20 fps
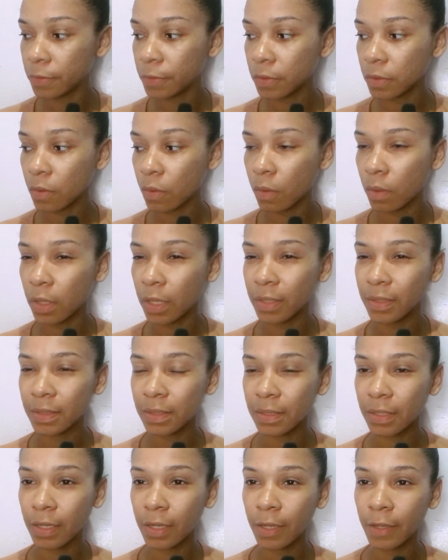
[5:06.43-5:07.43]
So let's
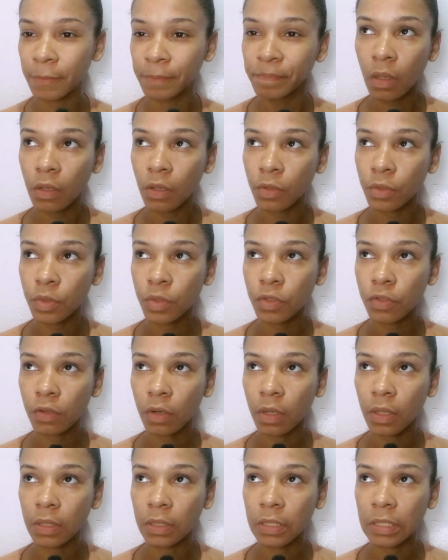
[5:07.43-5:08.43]
say you're
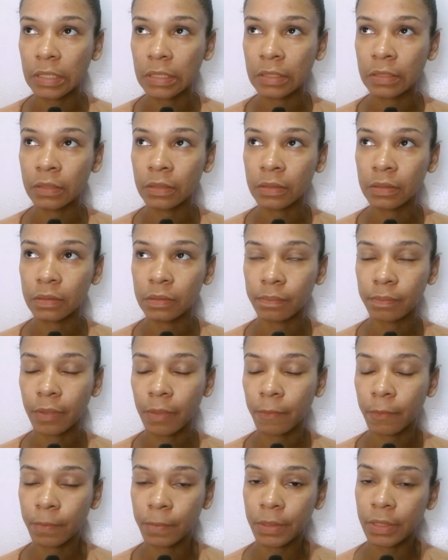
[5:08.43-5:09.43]
struggling
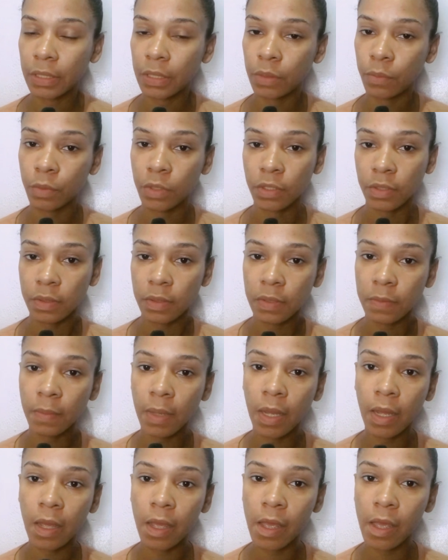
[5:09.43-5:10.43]
probably with your
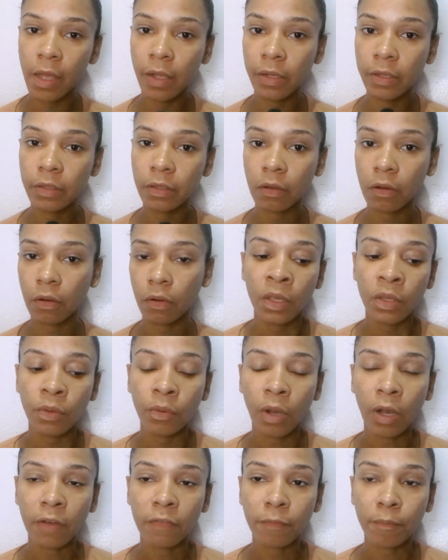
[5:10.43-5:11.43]
smile, or
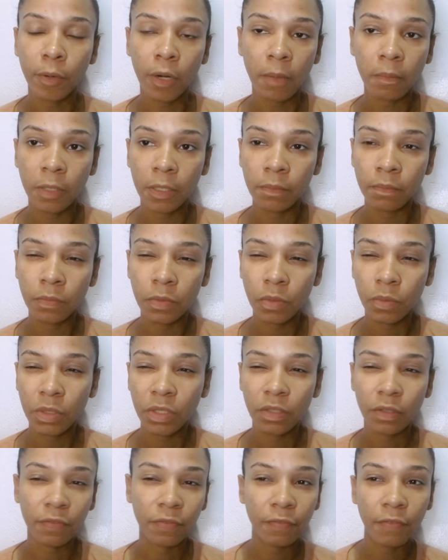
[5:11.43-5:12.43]
you have problems with
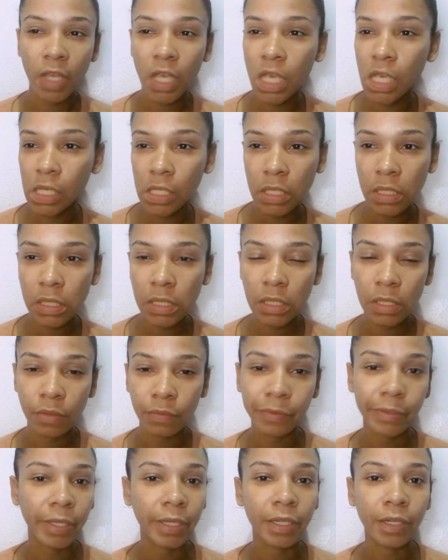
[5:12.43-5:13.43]
your face, you
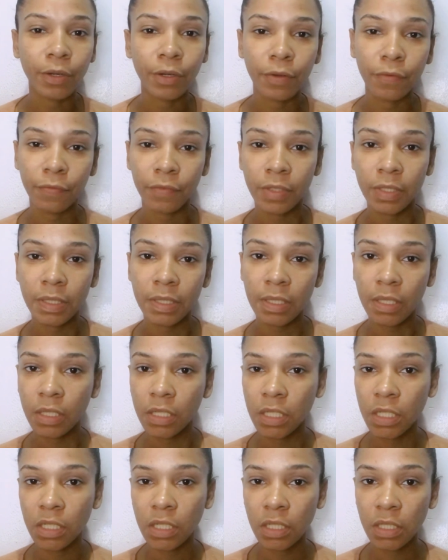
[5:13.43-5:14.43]
don't like how your face
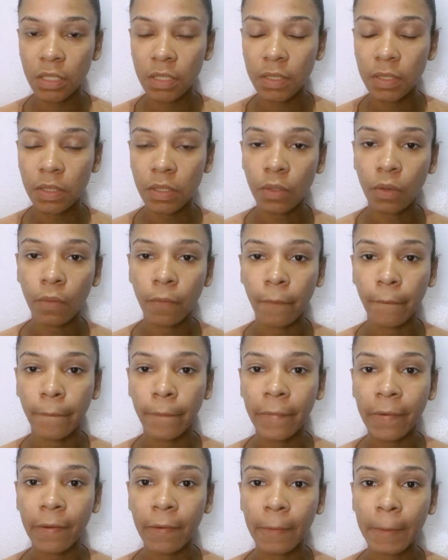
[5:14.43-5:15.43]
looks, or